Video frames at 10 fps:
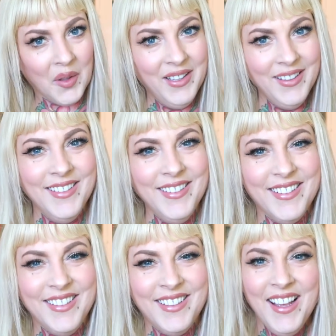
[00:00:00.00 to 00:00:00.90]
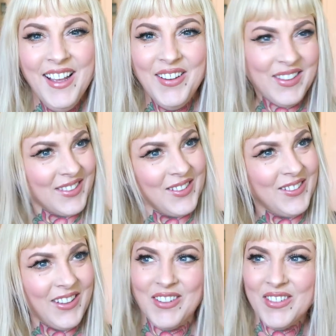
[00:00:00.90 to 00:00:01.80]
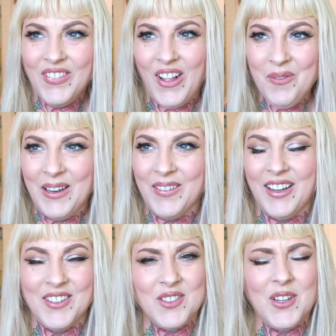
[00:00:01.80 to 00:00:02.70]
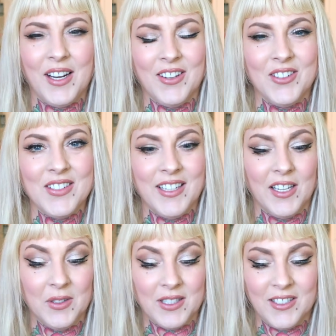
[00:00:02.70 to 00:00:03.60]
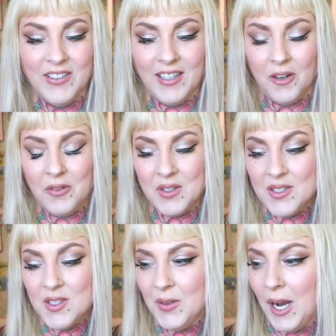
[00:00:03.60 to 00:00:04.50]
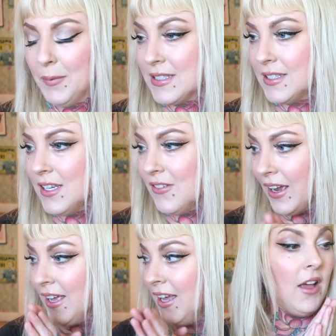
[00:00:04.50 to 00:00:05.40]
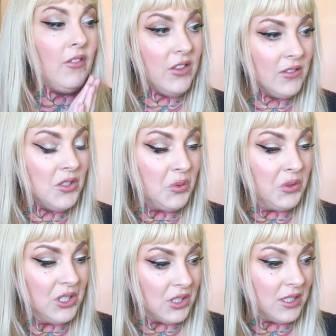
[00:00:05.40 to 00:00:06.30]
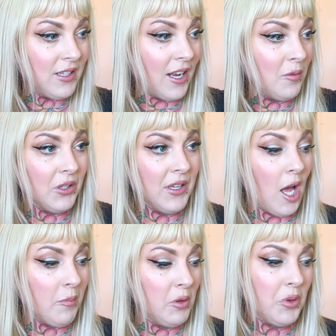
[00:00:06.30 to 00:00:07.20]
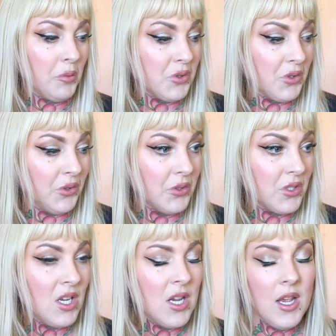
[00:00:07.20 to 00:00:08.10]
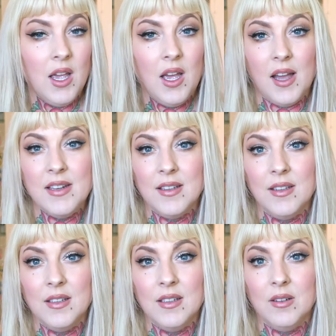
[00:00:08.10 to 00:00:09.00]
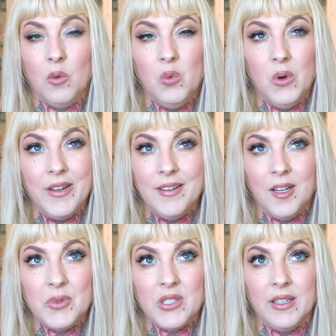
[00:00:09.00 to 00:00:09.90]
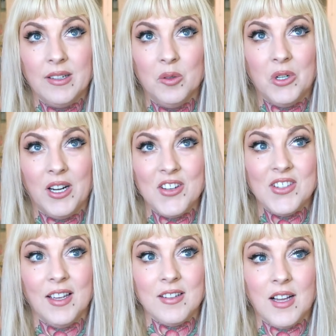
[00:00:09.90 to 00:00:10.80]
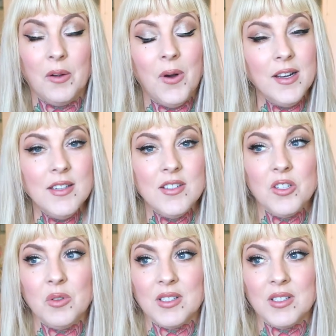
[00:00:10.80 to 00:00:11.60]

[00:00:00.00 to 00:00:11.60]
with his little ears flopping around, just trying to understand what's going on with these 2 rabbits. Anyway, everything looks really good. I'm really happy with the result. I did 1 upcycle project. I wanted to do a